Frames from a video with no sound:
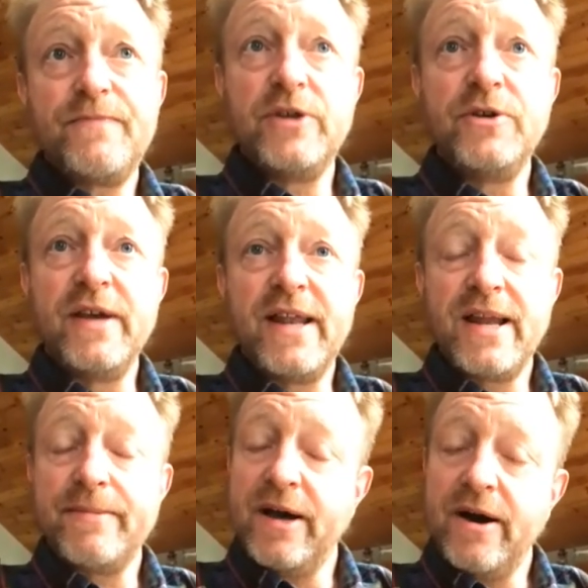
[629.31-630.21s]
that you can get
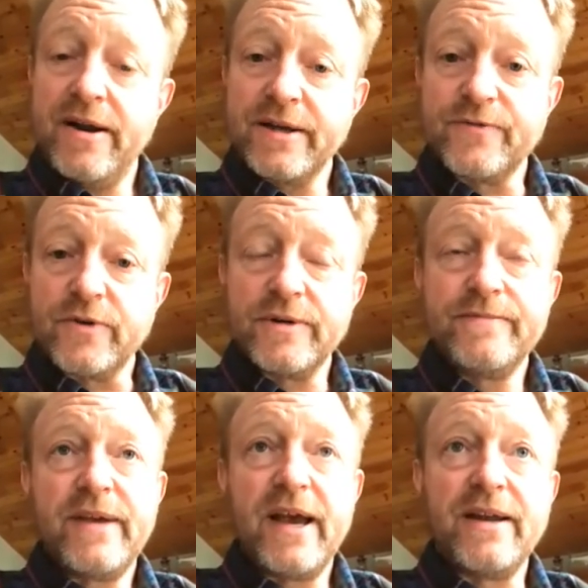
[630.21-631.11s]
antibiotics for
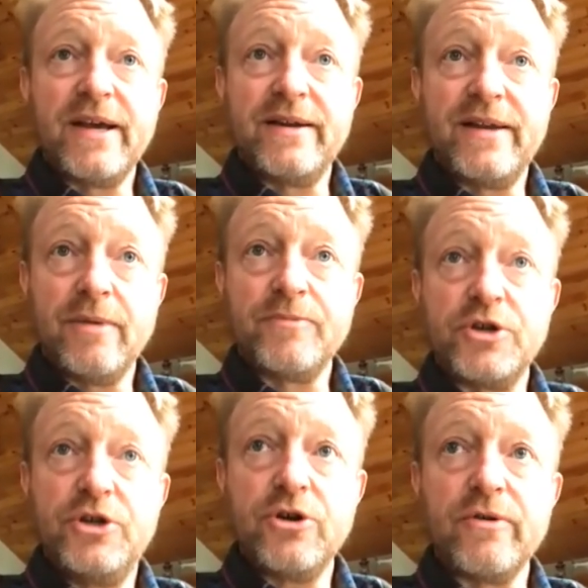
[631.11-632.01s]
and help to
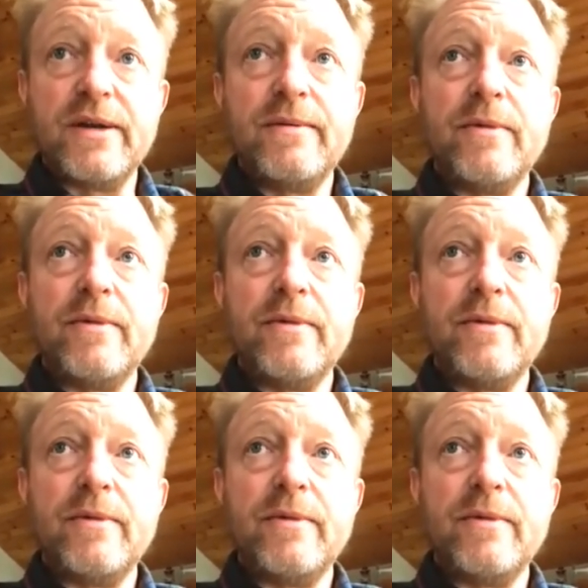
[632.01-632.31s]
cure it.